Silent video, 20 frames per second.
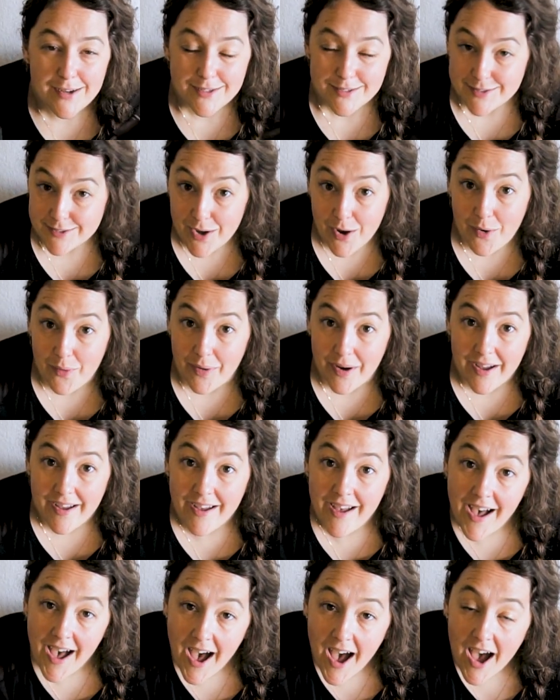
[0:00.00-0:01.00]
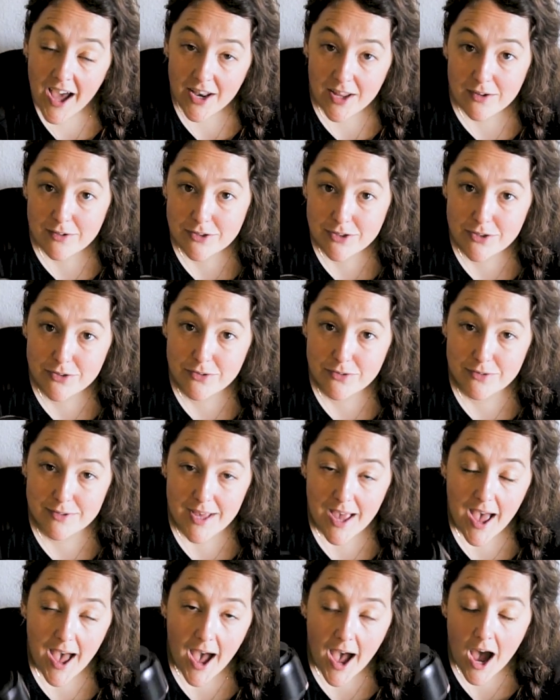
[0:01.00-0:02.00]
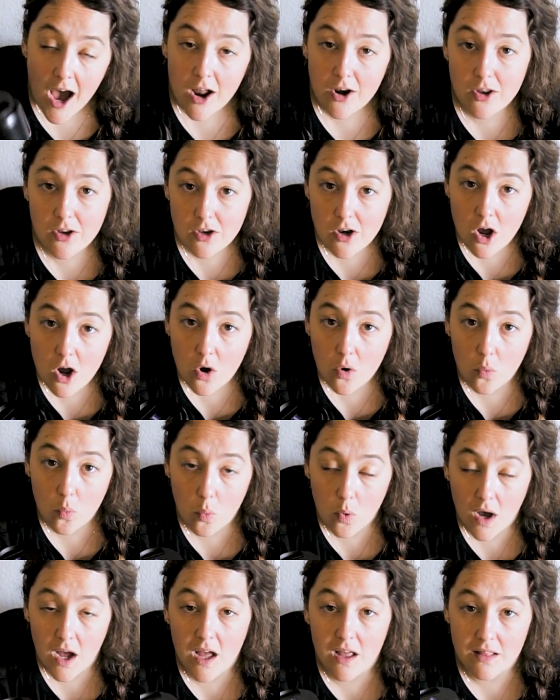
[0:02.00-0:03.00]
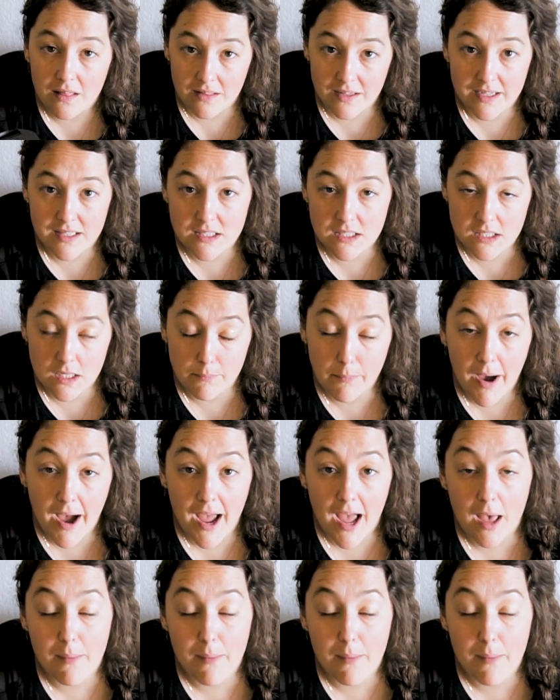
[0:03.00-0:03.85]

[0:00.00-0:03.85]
So how do you choose? How do you know what lens to buy?